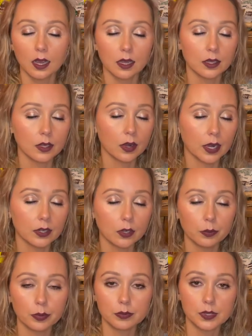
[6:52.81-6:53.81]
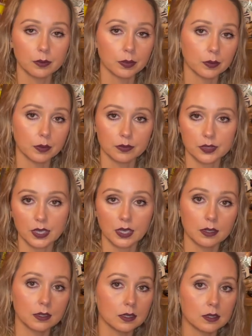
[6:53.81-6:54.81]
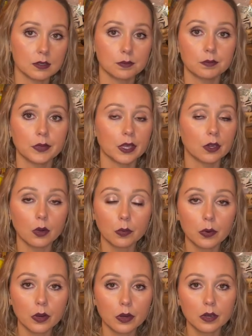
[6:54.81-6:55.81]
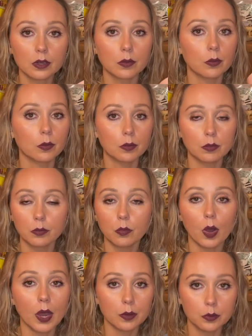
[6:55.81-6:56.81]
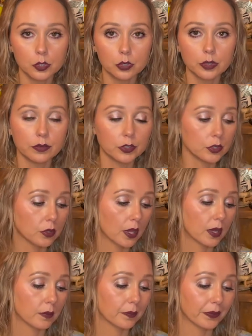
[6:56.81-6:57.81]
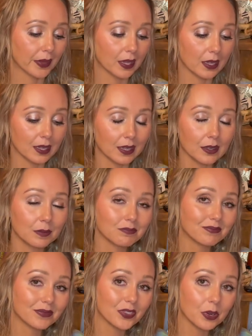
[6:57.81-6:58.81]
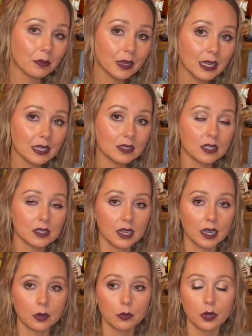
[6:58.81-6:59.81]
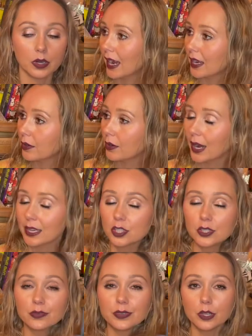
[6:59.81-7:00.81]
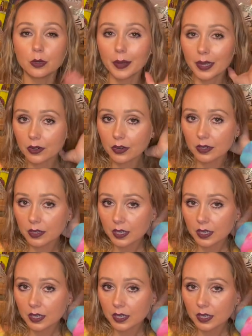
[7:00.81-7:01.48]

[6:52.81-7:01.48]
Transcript: You know, I know some people have said it's they don't work. Why would you even do them? And for me, it does kind of work. I don't know. I just feel better.